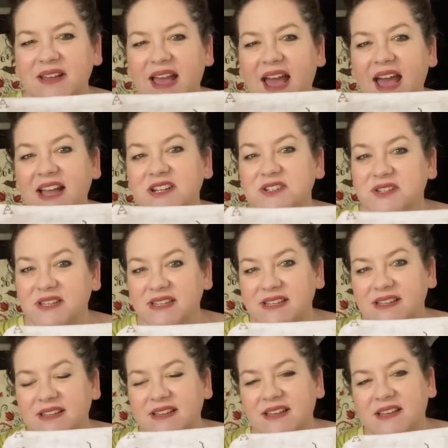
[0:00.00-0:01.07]

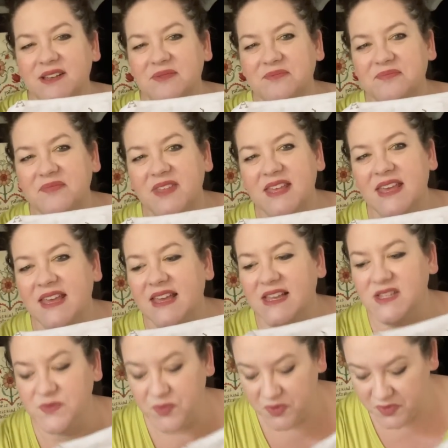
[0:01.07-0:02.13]
actually
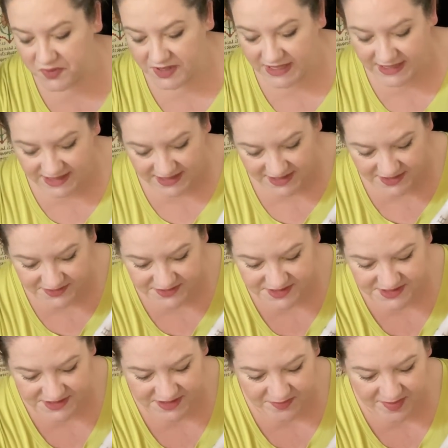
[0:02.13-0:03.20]
is pretty close
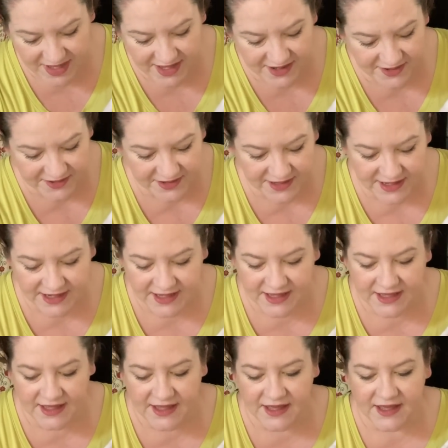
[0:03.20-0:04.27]
to the pattern
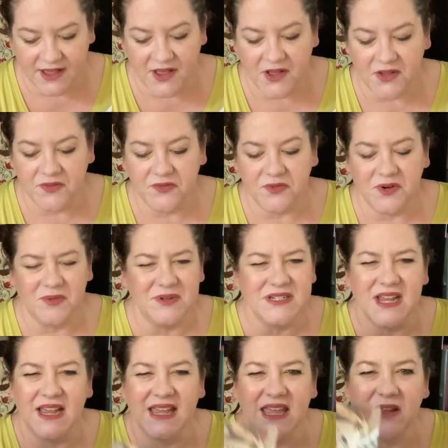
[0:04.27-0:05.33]
called for, which
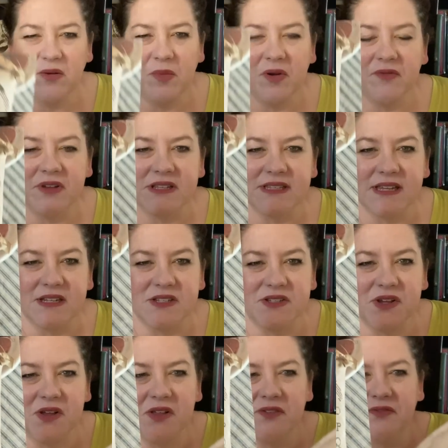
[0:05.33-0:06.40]
I can't remember if it's like
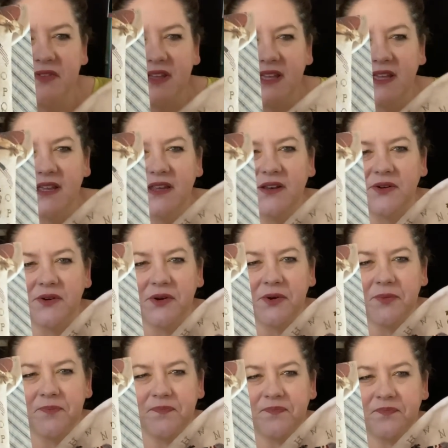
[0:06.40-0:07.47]
dolphin
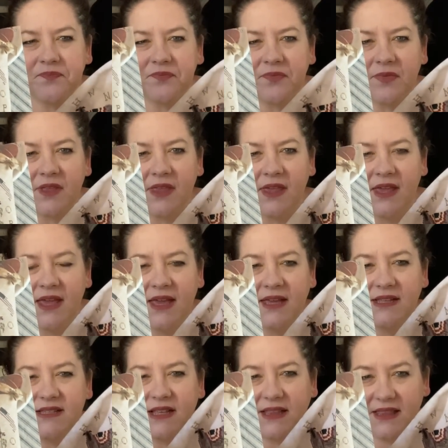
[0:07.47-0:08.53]
or
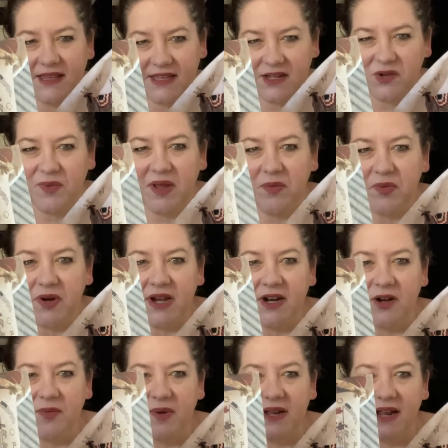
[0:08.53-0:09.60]
it's a little bit
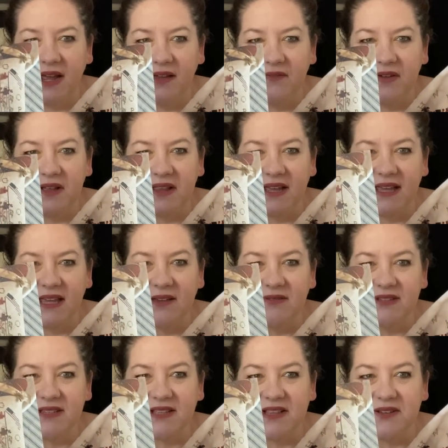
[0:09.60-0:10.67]
brighter, but I felt like it
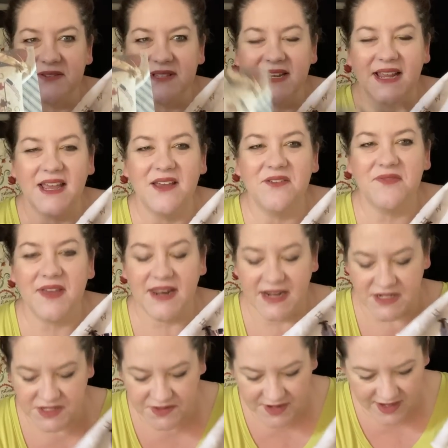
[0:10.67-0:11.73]
was close enough. And I
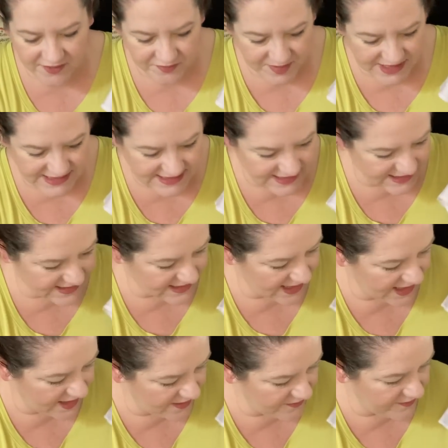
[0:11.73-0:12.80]
do have pieces
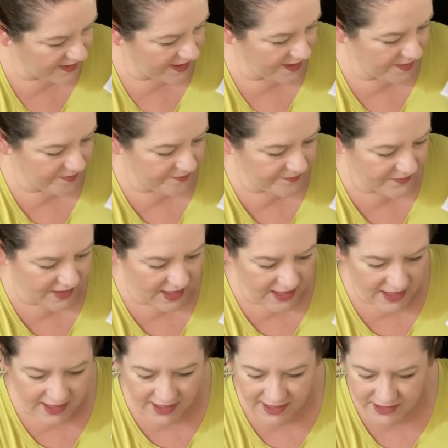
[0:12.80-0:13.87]
of,
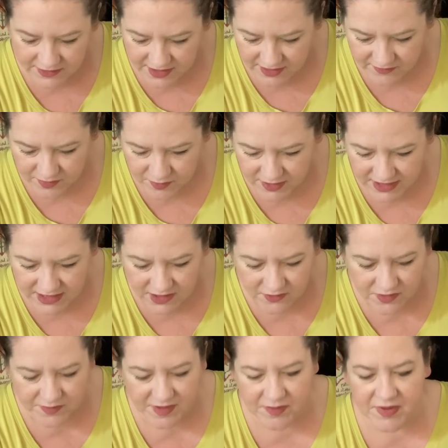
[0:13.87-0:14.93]
I don't have them right here
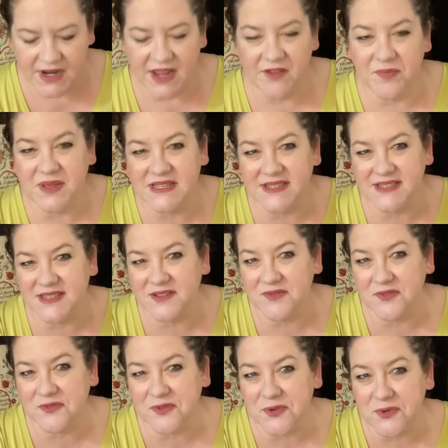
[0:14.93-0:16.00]
with me, but I have pieces of
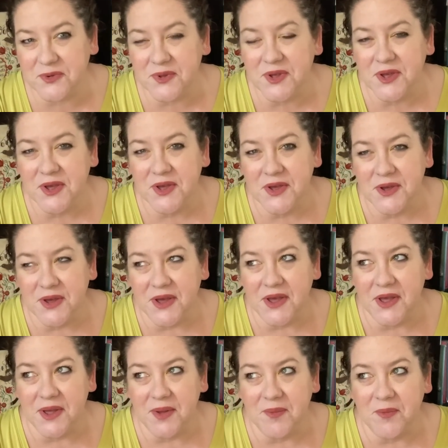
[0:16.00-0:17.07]
full
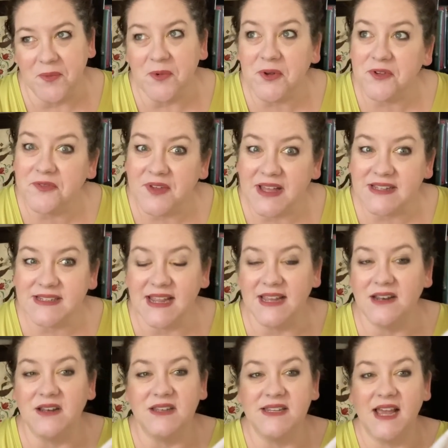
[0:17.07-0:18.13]
wool felt
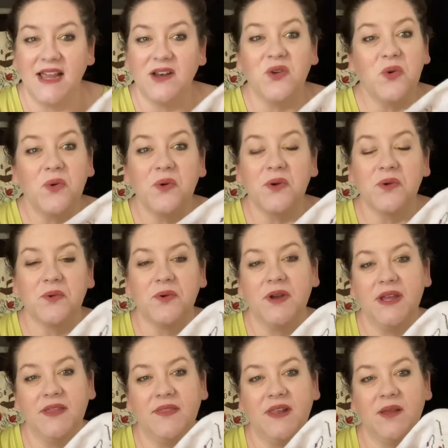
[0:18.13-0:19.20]
and dyed
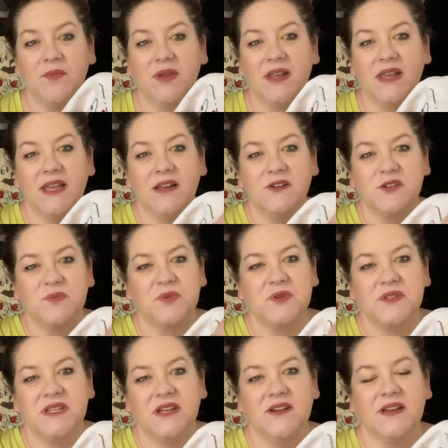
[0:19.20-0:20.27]
corduroy that I'm going to
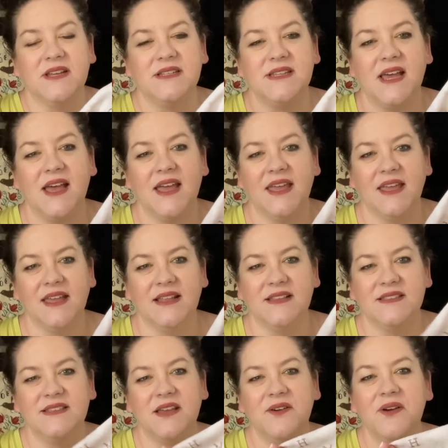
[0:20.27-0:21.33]
intersperse here and tie
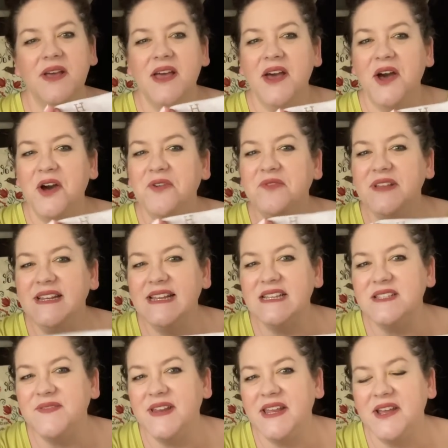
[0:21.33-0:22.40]
in. So hopefully
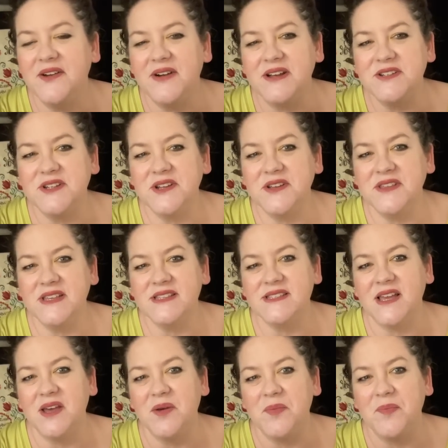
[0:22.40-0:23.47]
next video I'll show you this
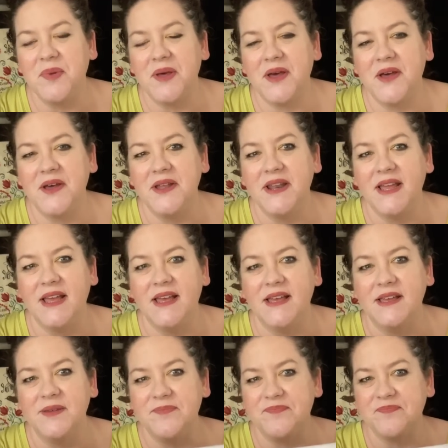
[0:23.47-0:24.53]
up
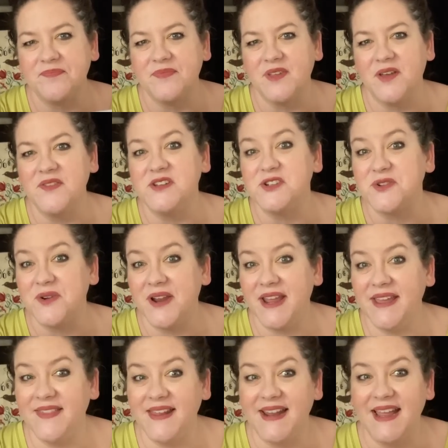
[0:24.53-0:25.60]
on the
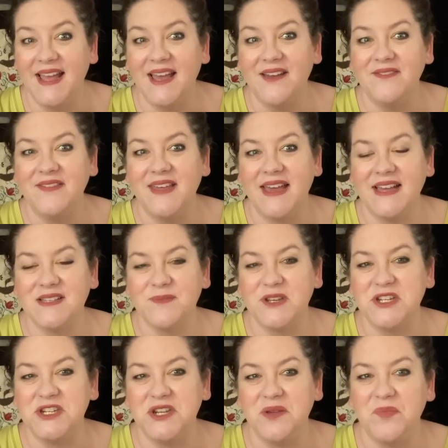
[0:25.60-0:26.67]
tray that I have that has my
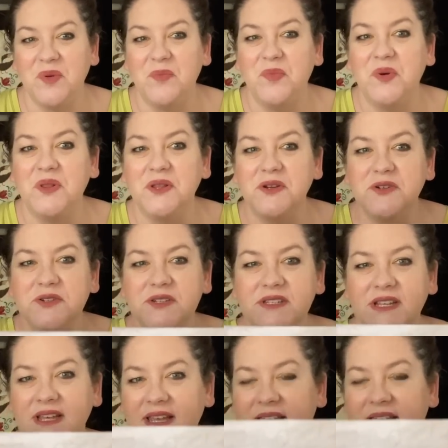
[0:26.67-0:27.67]
sheep pullers.